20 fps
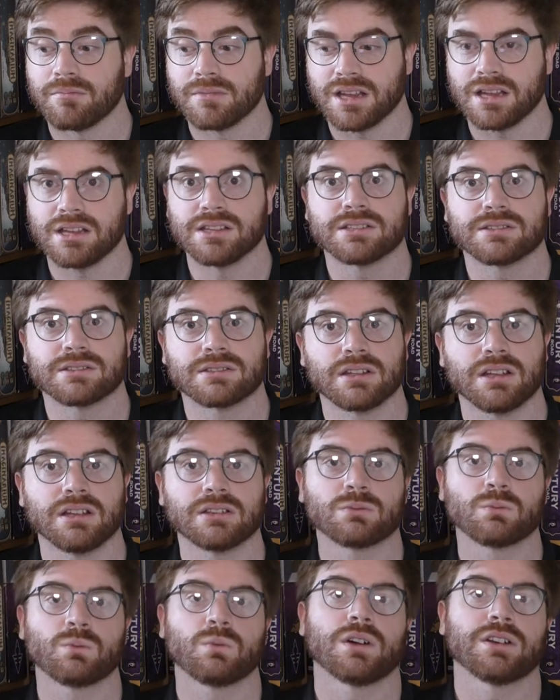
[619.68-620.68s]

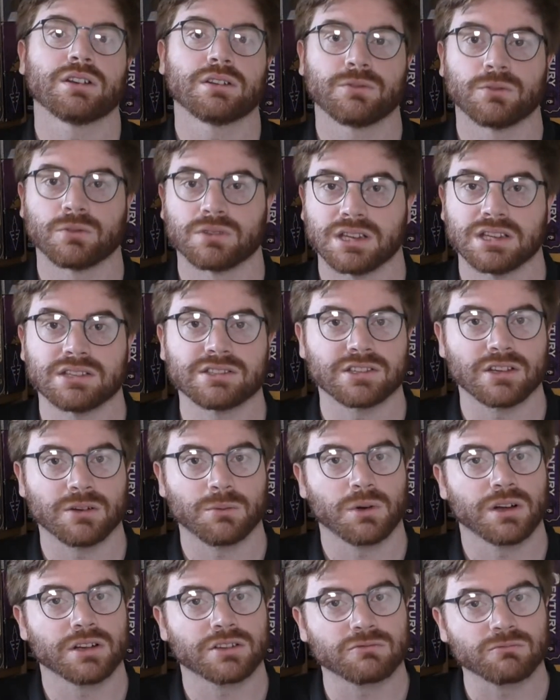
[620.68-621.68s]
is wonderful. The insert
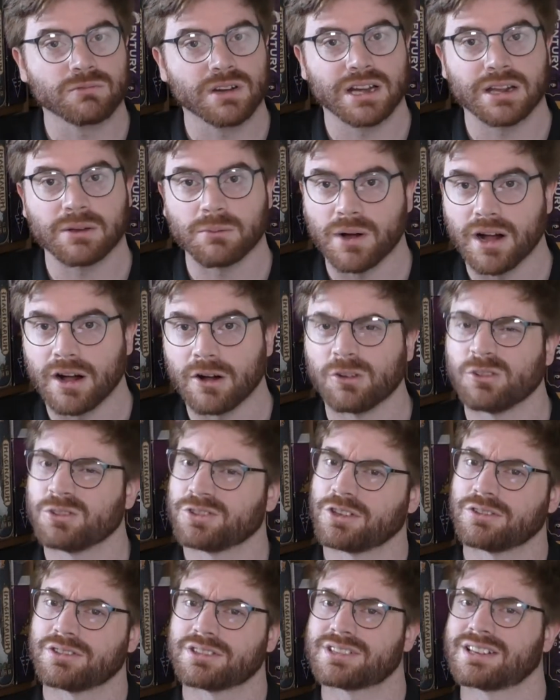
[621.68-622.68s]
works really well,
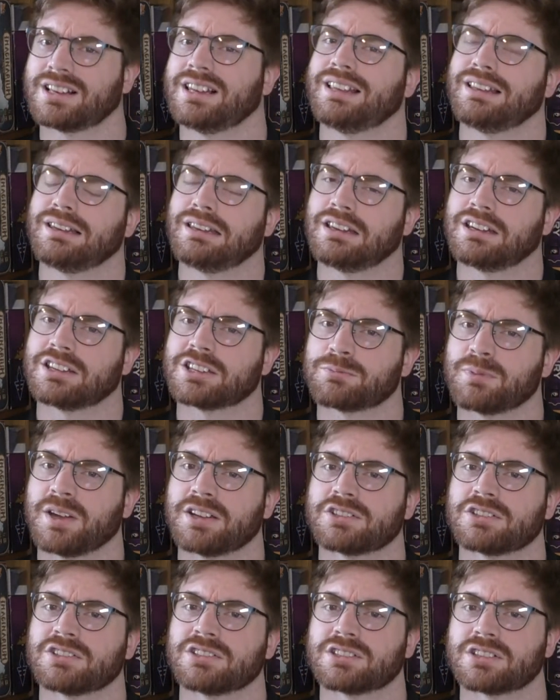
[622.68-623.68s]
although there's clearly an
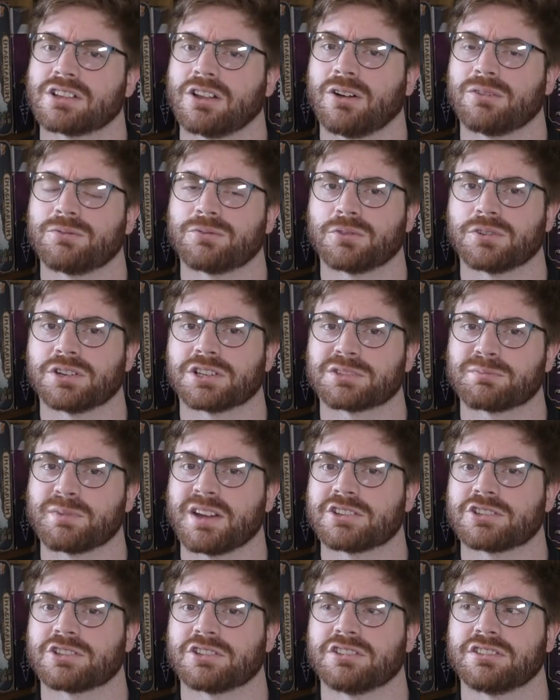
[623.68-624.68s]
expansion slot for an
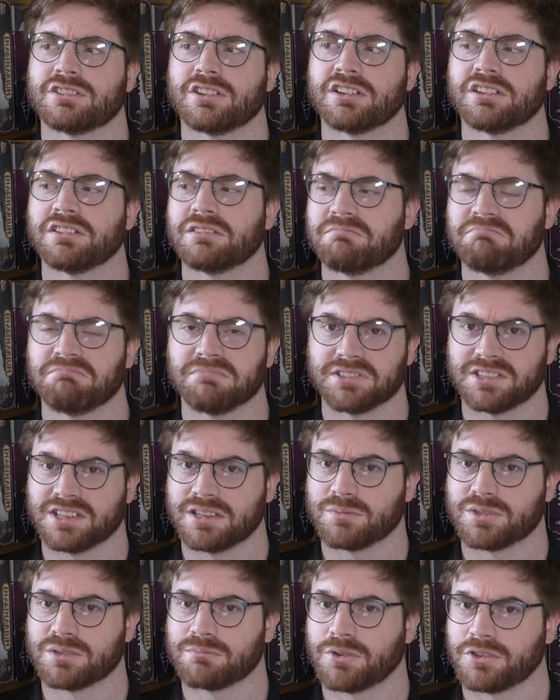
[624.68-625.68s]
expansion that
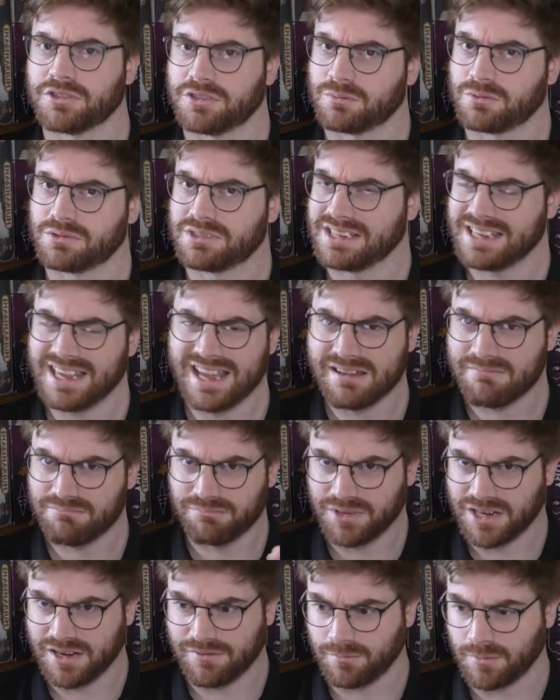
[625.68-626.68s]
seems impossible to get,
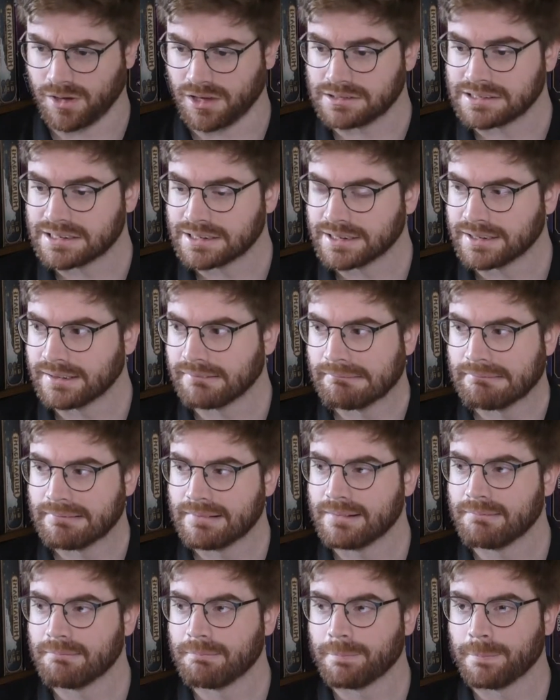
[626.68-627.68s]
but never mind.
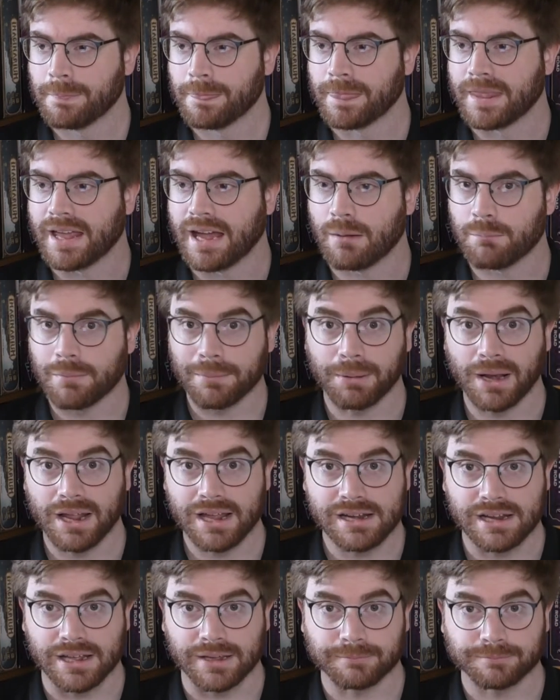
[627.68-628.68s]
And we
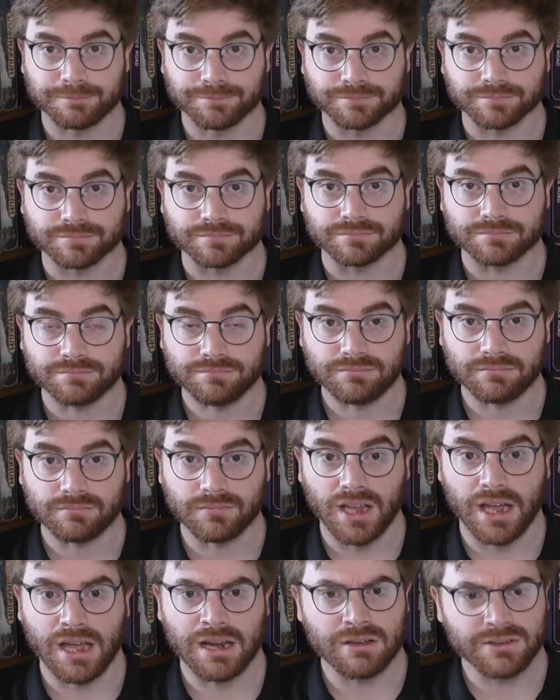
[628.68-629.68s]
played it,
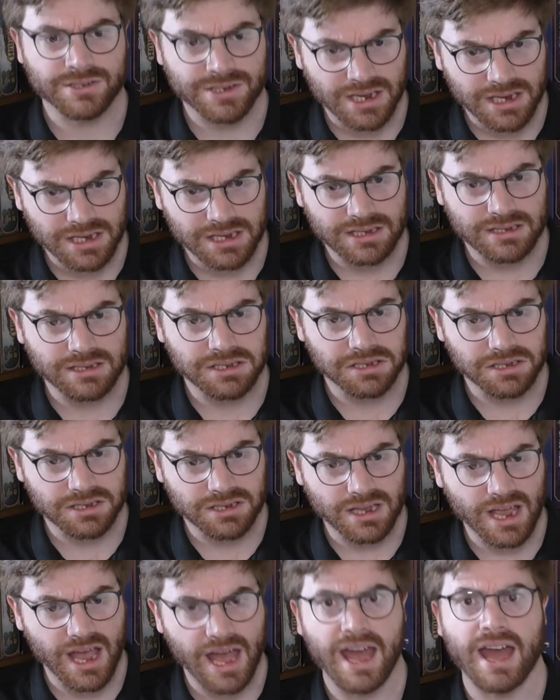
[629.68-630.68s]
and I was like,
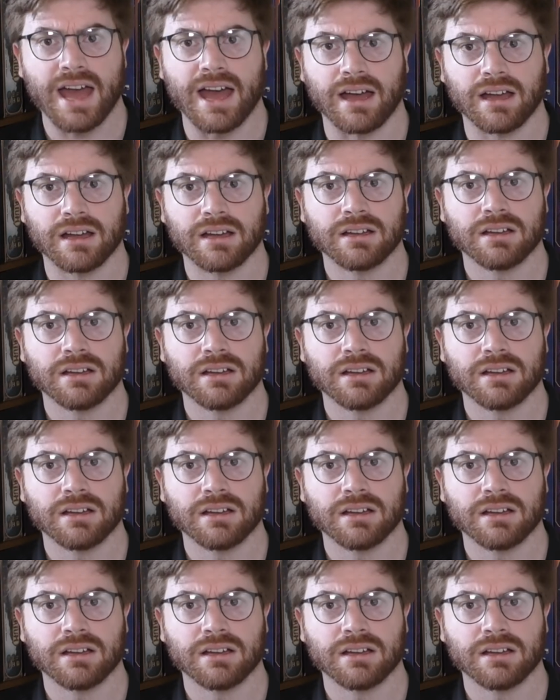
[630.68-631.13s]
yeah,